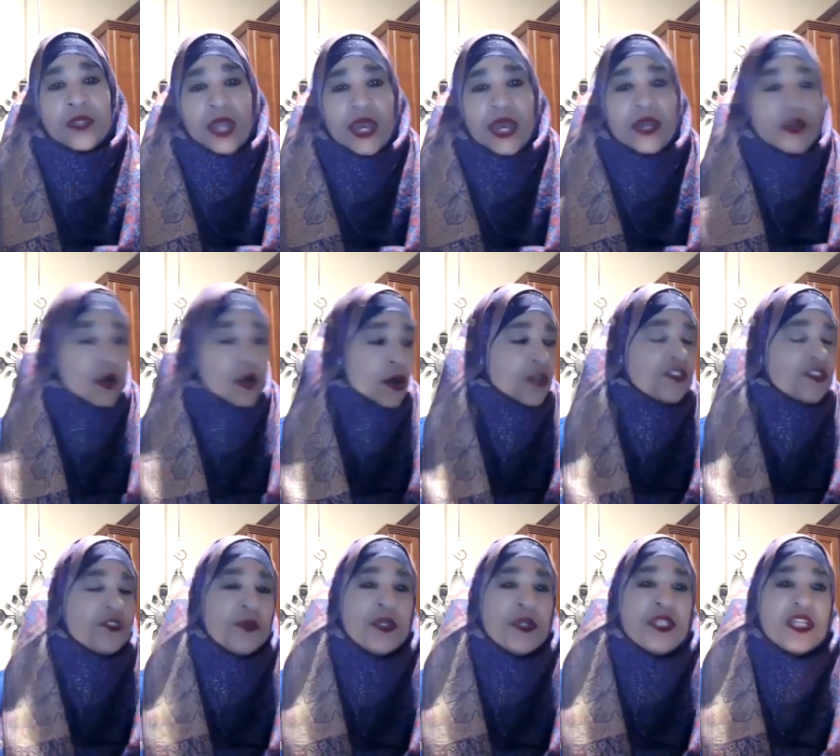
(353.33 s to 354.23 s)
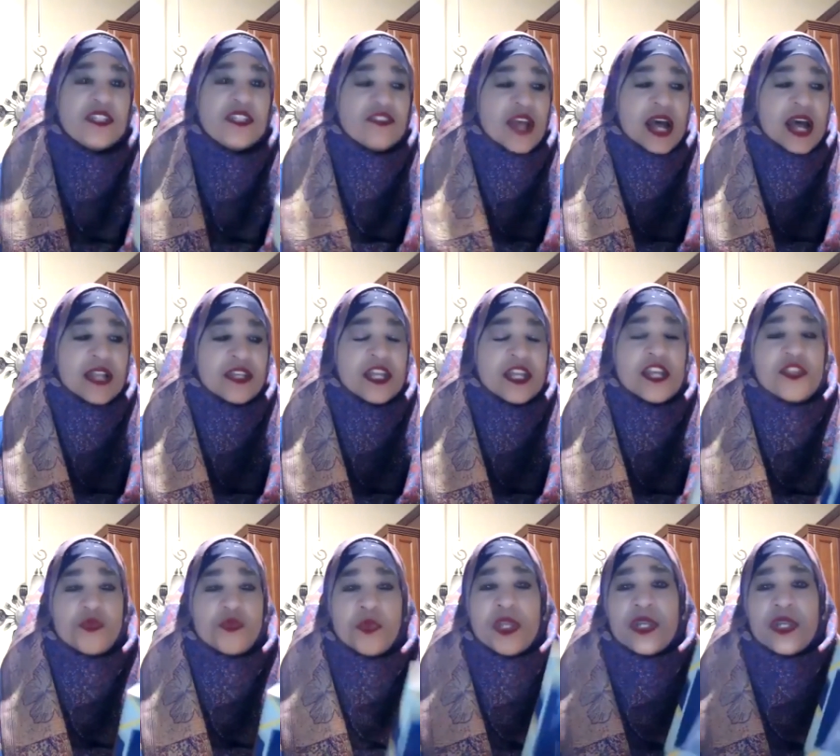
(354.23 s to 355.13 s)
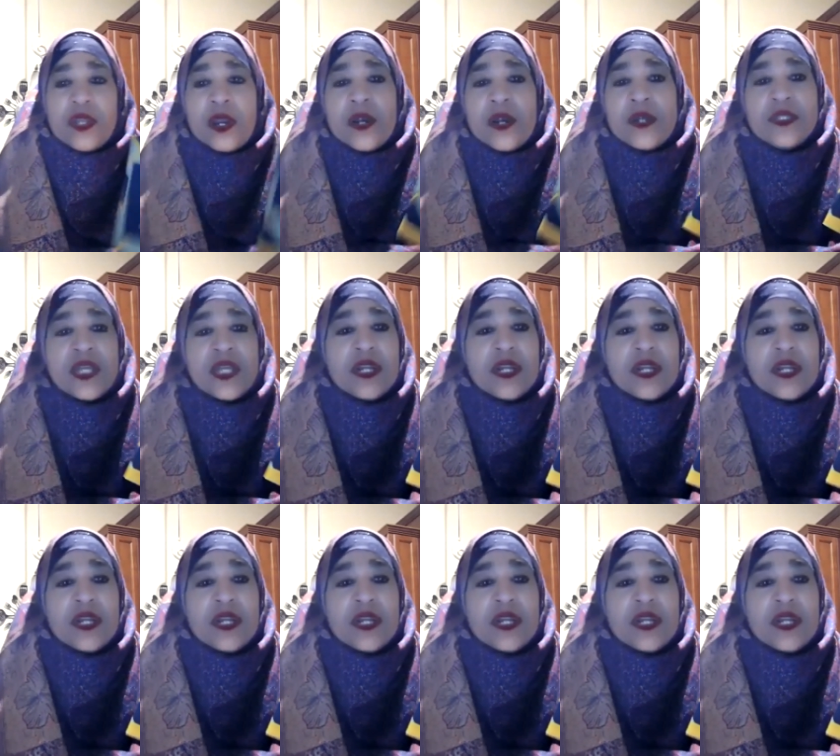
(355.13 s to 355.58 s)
And also in this hadith, we learn